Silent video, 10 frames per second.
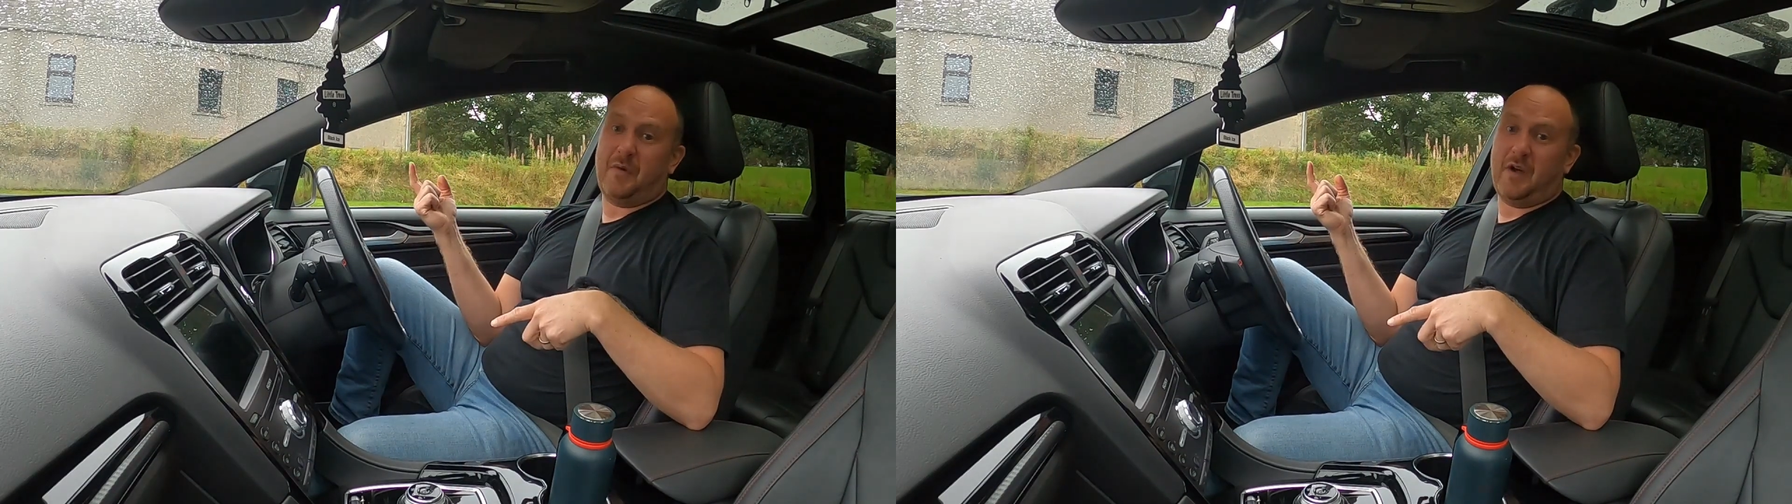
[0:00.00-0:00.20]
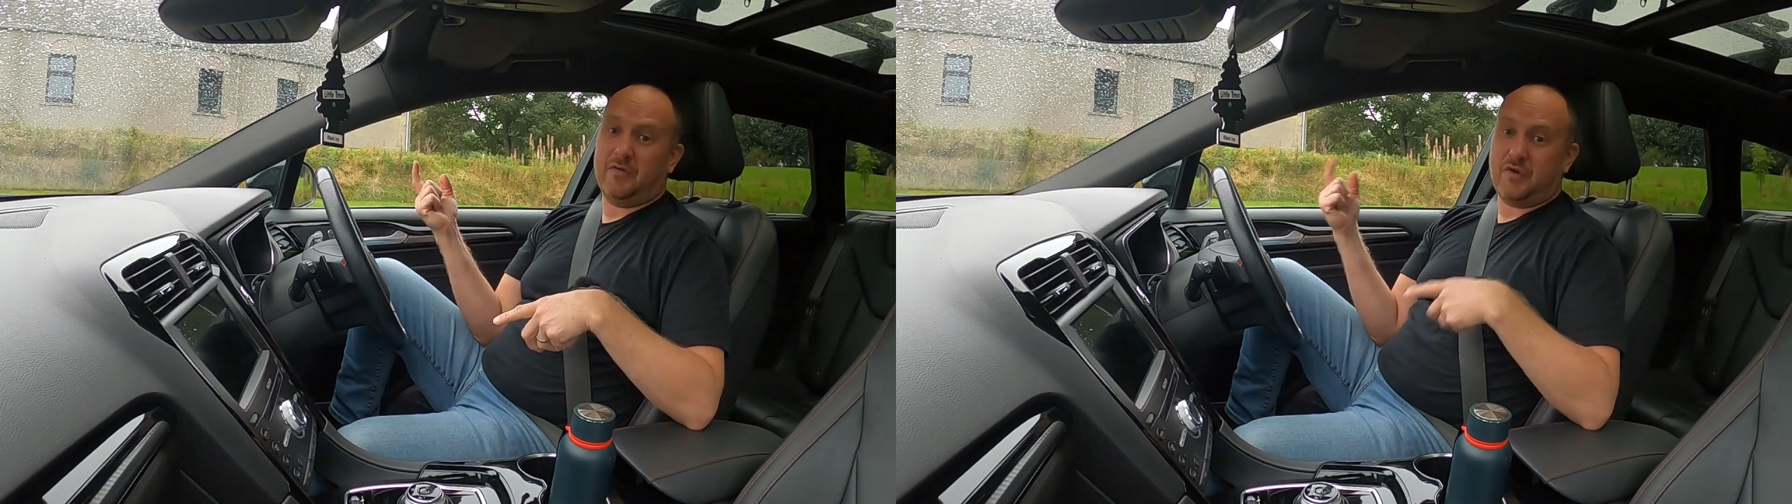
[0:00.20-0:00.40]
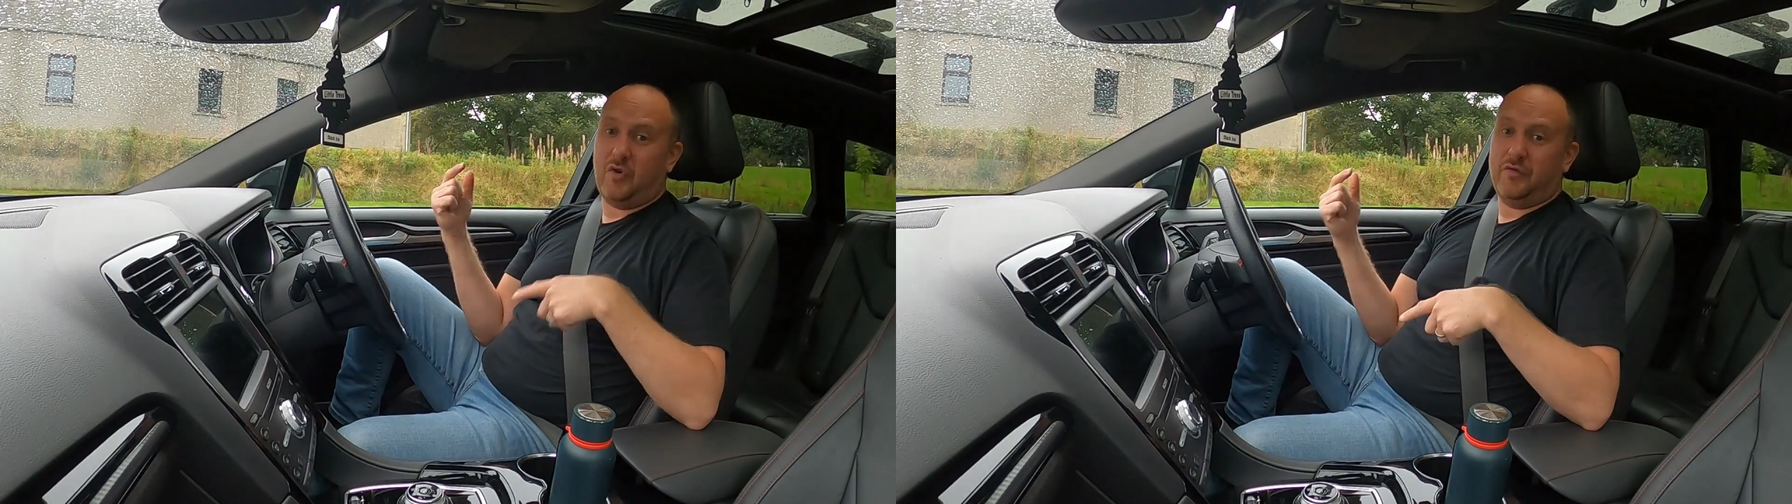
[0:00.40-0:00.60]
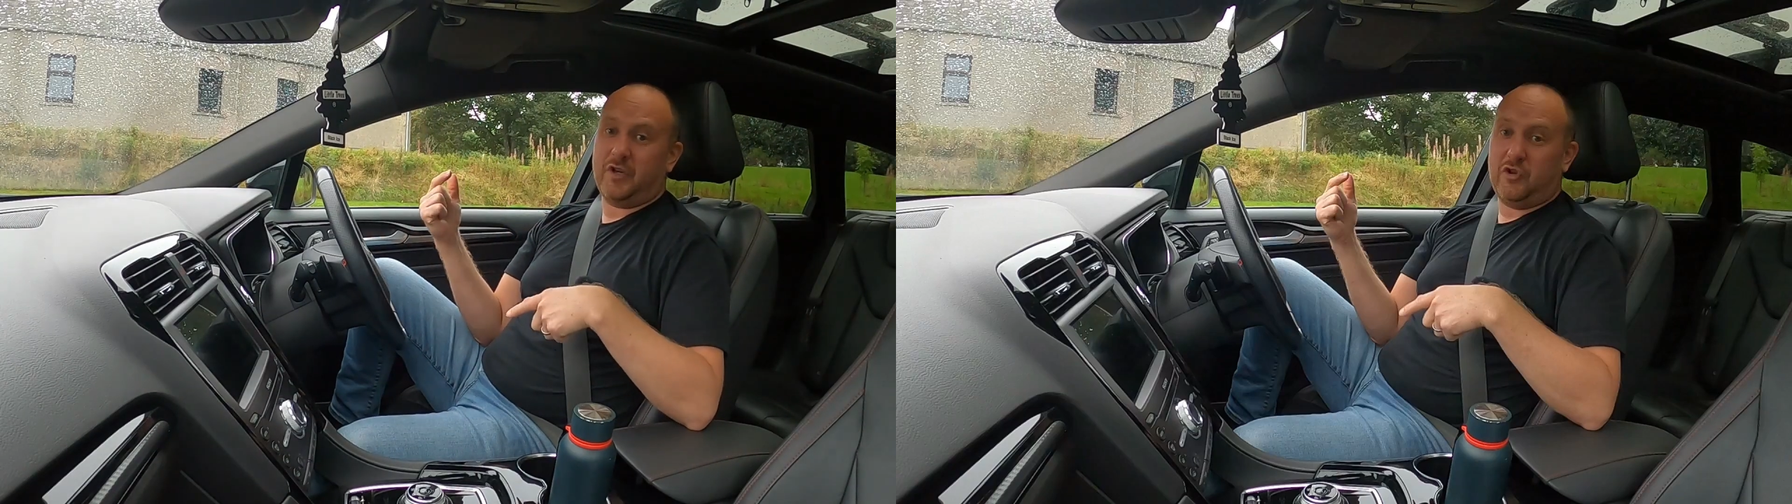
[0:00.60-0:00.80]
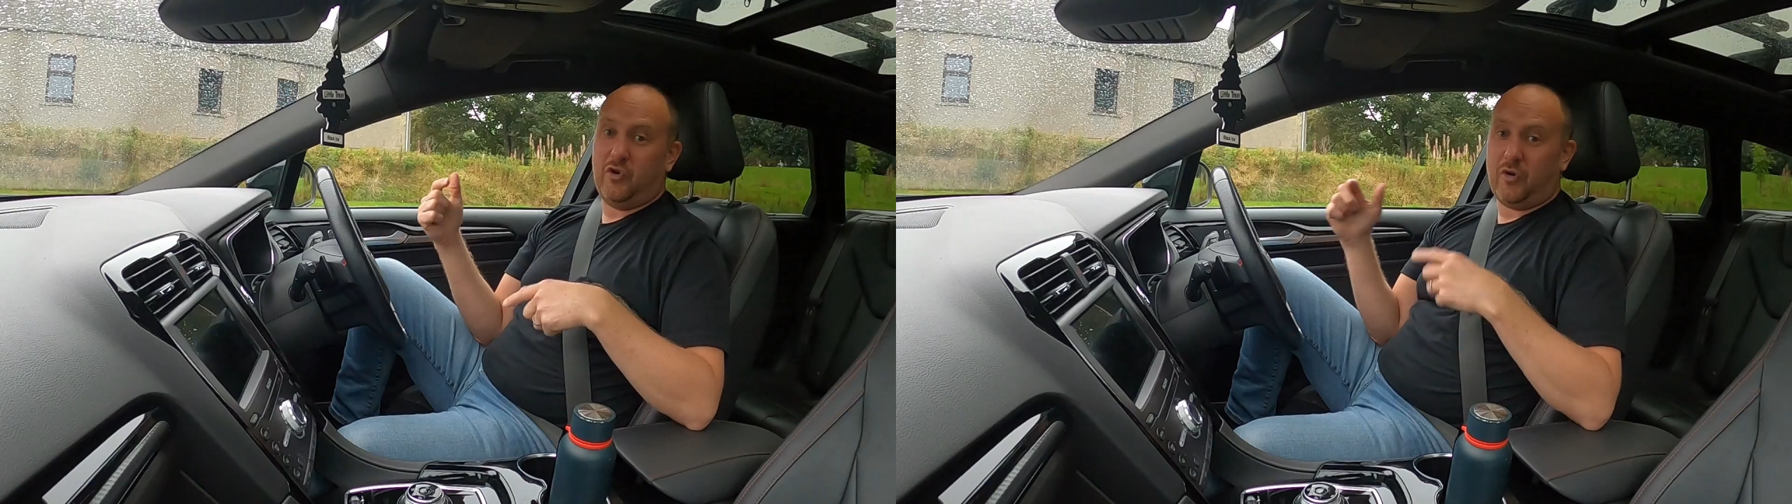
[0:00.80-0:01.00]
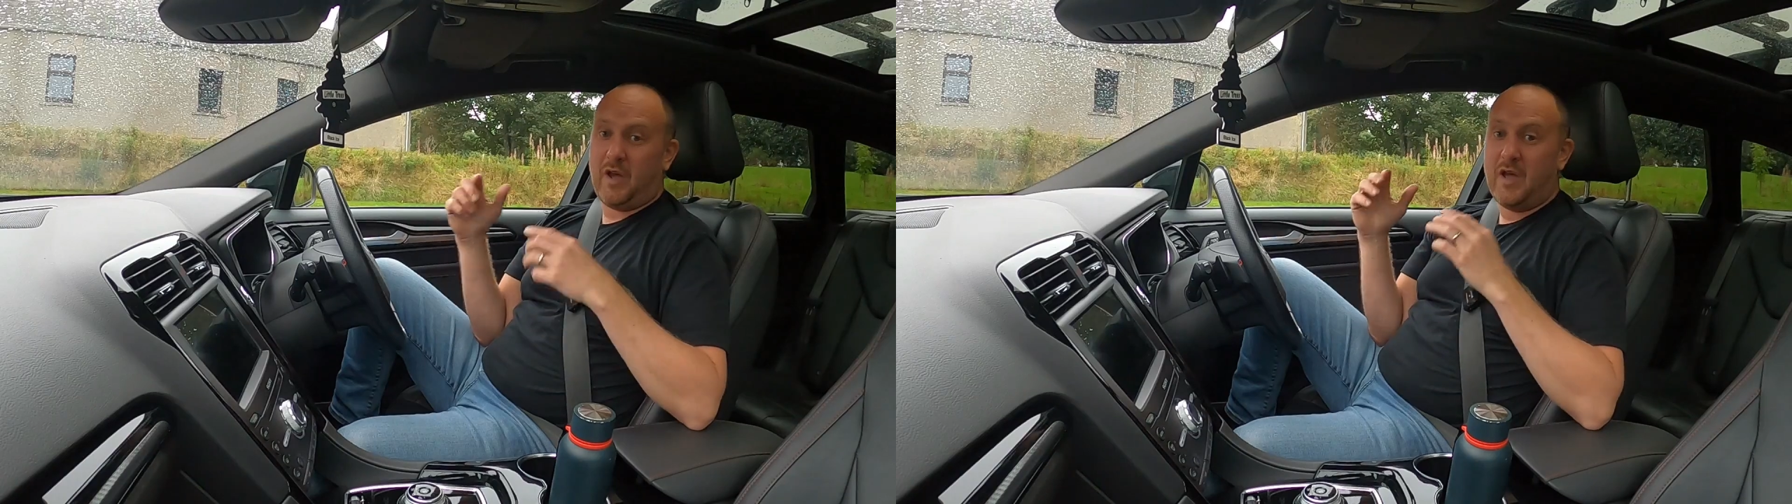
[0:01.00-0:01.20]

miles on the clock,